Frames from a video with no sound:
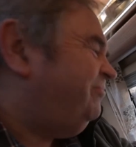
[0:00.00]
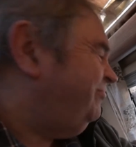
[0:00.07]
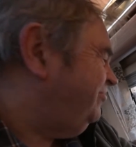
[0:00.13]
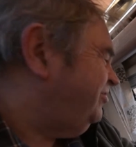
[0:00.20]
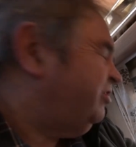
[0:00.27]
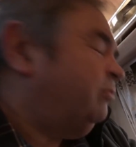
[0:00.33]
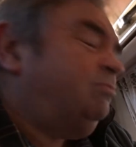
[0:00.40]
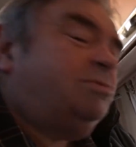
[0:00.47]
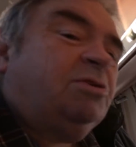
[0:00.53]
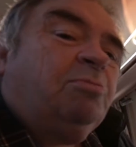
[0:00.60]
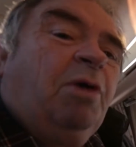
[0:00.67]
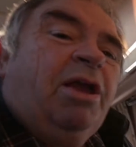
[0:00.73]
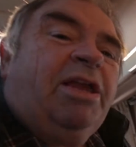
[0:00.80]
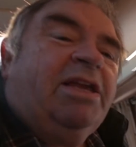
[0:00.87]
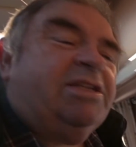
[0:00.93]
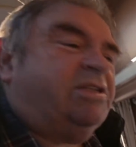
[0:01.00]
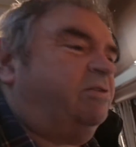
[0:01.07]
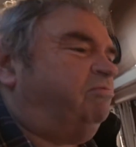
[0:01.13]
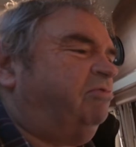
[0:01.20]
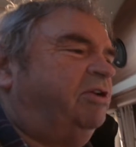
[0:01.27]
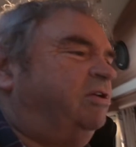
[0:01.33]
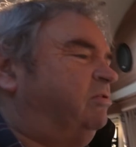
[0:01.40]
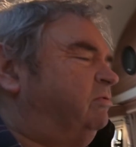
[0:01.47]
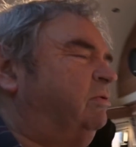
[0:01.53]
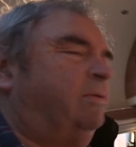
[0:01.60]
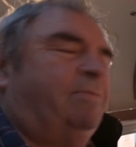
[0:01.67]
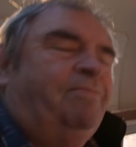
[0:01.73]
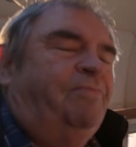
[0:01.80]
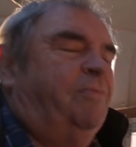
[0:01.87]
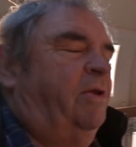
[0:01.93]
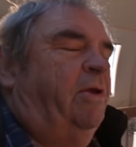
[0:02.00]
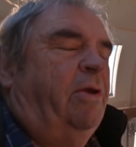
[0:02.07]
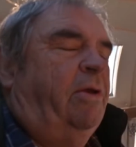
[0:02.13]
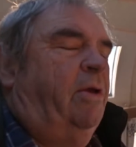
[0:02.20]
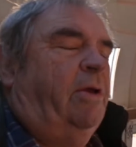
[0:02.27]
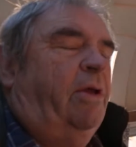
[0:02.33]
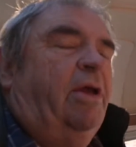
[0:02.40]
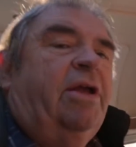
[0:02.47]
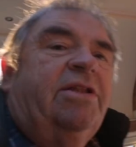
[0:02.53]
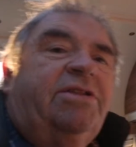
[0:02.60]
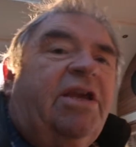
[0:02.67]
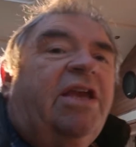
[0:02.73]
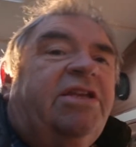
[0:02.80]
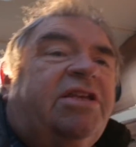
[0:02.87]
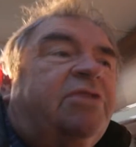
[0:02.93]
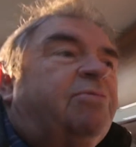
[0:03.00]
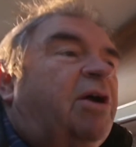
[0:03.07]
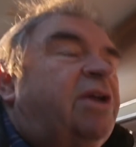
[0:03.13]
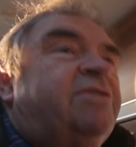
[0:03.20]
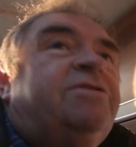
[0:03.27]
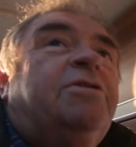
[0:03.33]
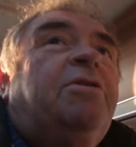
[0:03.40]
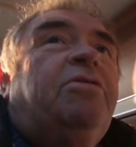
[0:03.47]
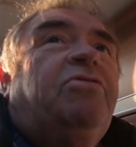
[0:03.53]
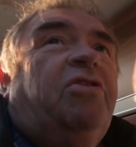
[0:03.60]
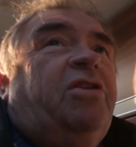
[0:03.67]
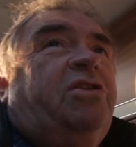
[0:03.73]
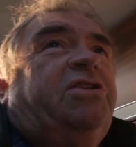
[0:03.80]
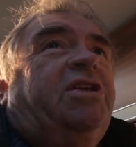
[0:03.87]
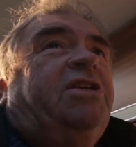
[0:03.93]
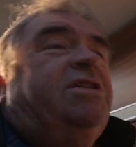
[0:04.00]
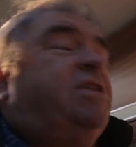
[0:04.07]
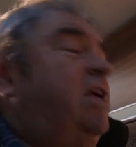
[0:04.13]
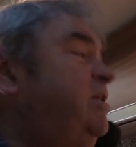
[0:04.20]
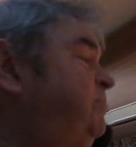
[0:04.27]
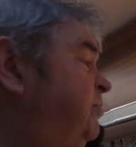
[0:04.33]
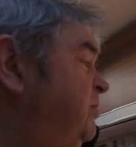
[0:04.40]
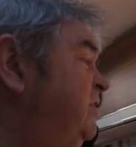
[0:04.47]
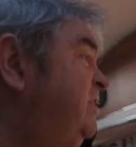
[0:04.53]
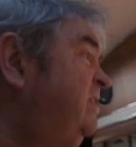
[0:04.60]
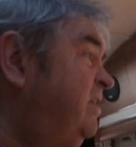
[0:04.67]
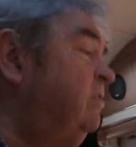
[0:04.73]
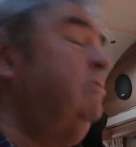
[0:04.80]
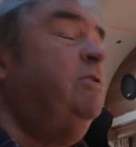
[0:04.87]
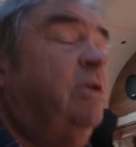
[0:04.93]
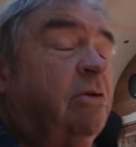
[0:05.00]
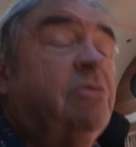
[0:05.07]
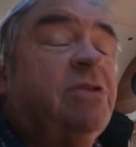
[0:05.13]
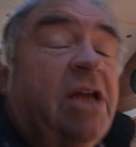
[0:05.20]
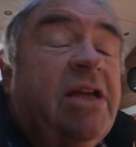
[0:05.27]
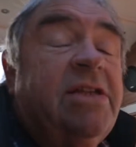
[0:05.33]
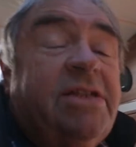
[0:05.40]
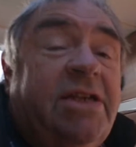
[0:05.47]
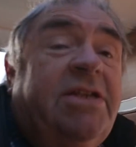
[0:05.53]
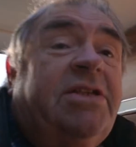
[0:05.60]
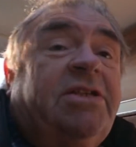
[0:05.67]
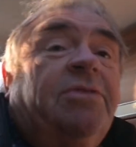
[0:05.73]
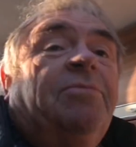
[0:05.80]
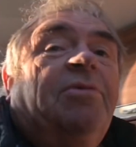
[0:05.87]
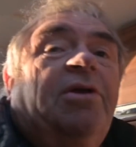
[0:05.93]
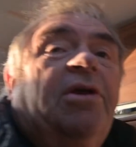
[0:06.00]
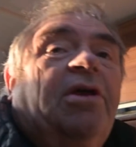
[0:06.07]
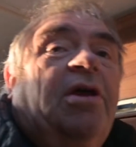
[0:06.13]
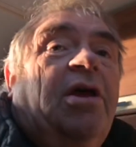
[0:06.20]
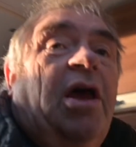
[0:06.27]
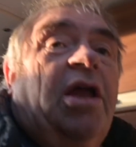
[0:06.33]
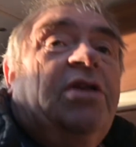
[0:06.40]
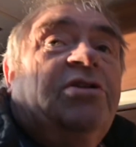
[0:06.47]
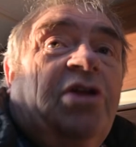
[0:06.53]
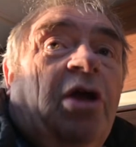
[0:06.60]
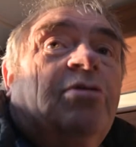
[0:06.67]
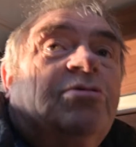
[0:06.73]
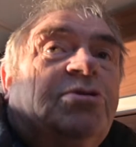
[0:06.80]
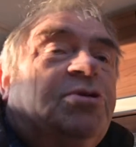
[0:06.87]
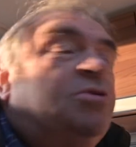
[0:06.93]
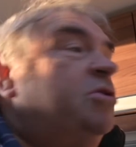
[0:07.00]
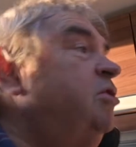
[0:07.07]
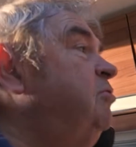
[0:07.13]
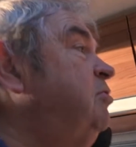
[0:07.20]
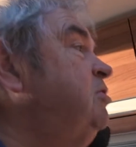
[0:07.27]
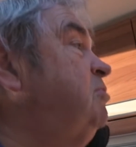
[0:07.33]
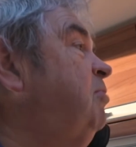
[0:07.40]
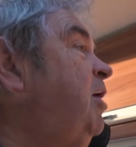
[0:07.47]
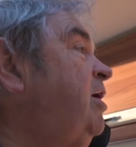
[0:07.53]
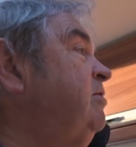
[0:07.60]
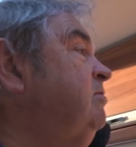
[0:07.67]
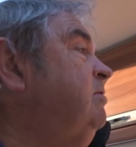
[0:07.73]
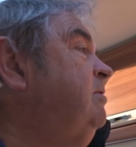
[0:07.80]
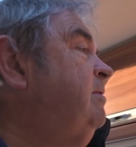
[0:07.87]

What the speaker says: comes away. It's a real dated way of doing things these days, but they still use that system, and Coachman do as well.